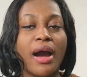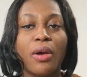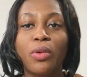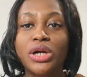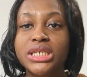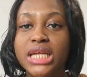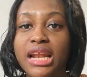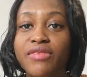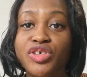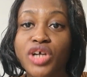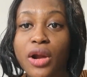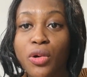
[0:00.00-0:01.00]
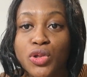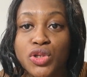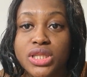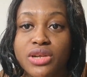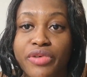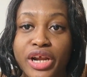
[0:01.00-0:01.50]
I watch television. I go
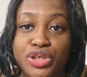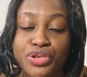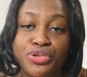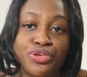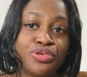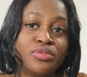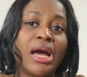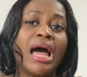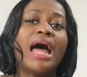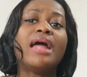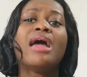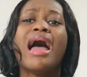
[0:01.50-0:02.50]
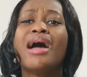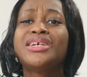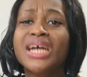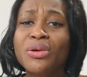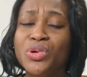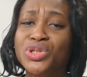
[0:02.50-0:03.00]
to the restroom.
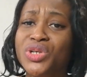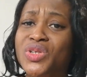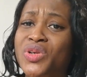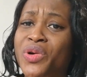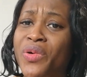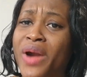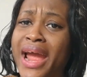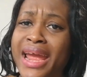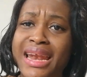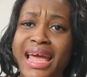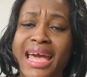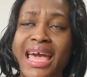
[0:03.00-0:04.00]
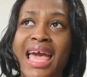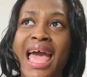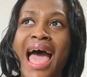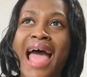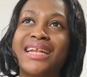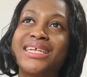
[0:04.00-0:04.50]
Asha was just crying. Like,
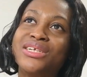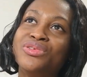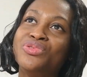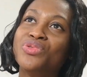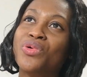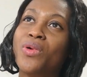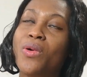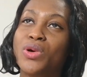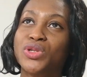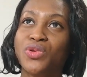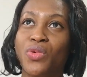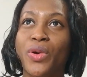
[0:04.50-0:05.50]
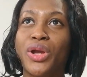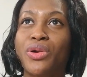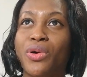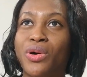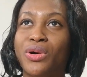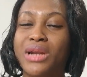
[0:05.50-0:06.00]
I didn't know what was going
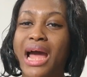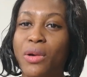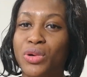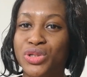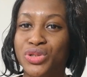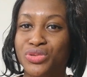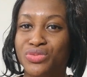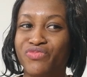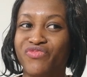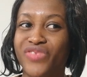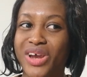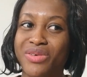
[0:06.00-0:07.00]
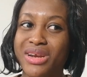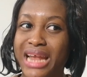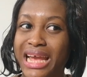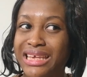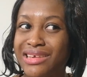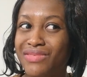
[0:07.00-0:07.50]
on. I was very
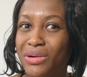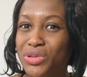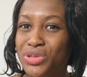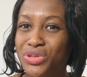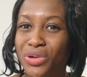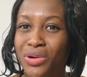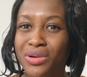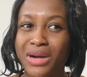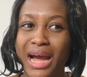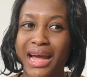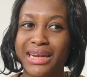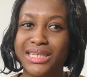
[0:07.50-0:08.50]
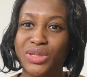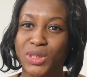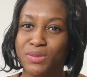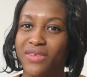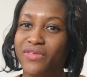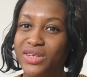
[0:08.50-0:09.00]
naive. I was young, and this was
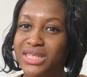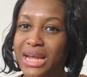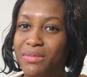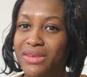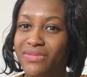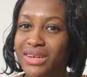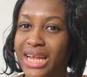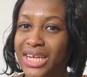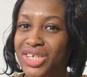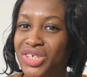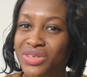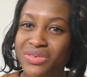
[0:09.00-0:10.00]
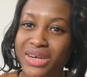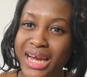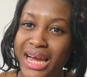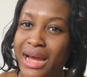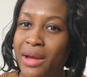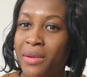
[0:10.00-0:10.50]
my first time leaving
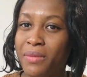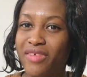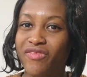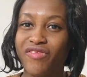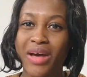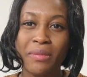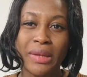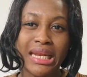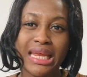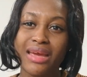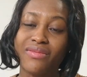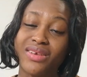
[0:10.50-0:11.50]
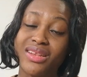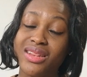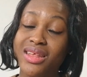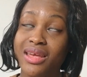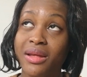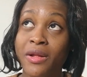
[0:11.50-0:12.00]
Nigeria, my family,
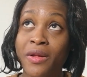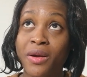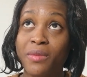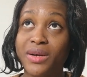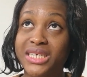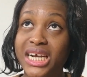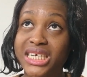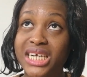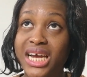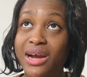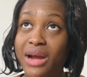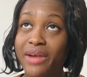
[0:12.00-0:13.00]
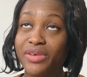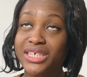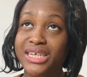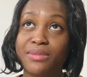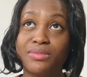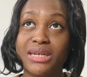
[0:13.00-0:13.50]
everything. But Shasha, I reached
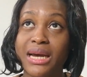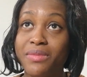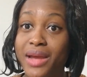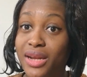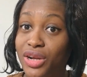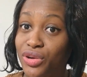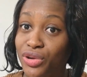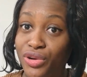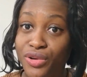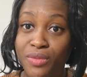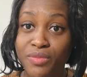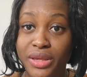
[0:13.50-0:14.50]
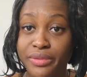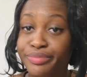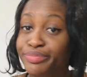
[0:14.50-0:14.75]
Abu Dhabi and it dawned on me,